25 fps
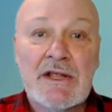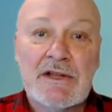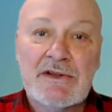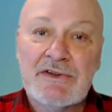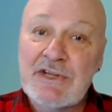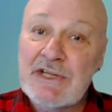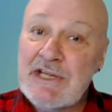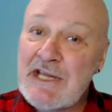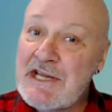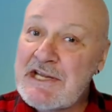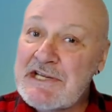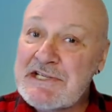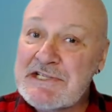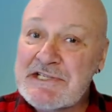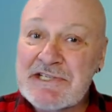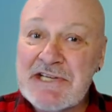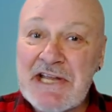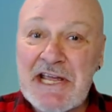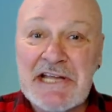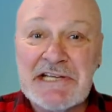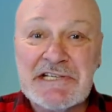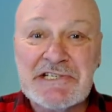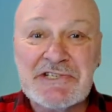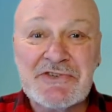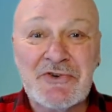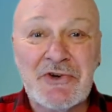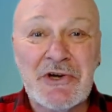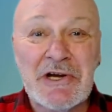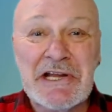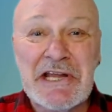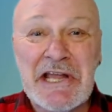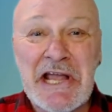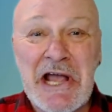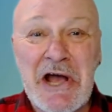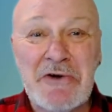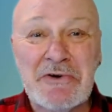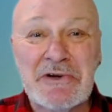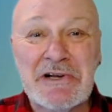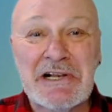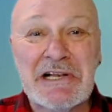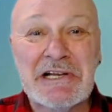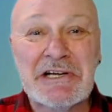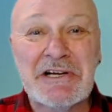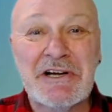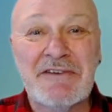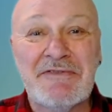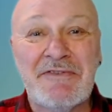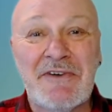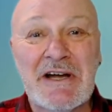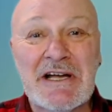The A stands for account,
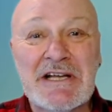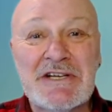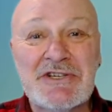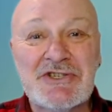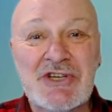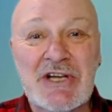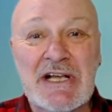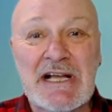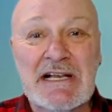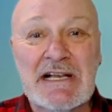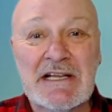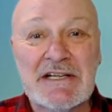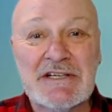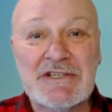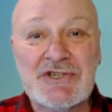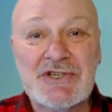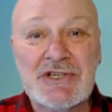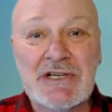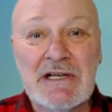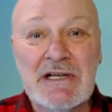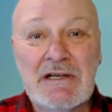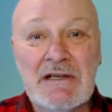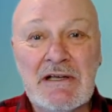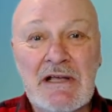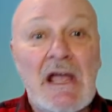clarify, challenge,